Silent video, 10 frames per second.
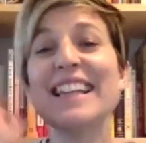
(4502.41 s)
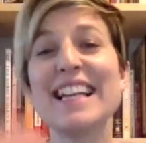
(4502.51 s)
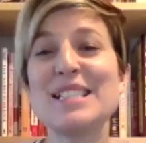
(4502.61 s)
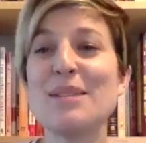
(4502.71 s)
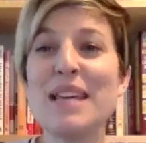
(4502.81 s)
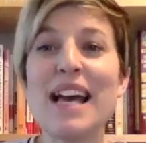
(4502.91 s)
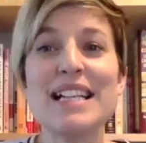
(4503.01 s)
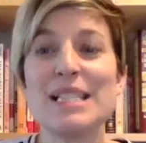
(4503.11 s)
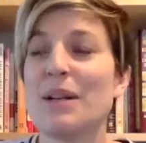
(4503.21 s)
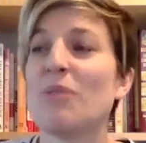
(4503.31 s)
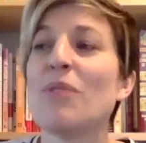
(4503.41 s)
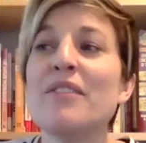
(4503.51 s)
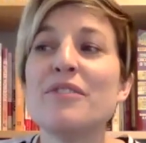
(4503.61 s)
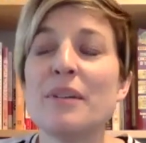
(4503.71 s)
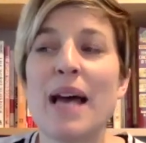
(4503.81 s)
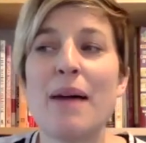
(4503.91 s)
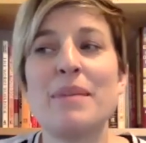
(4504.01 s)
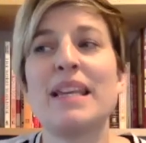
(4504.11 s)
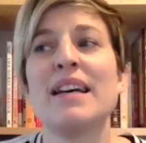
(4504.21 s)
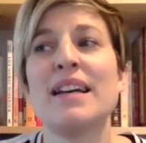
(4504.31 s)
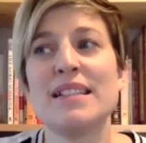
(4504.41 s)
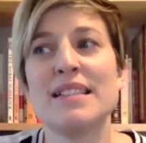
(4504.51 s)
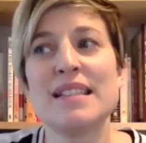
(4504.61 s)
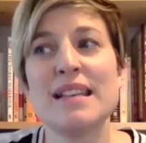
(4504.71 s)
like to me, I just want to run from that because,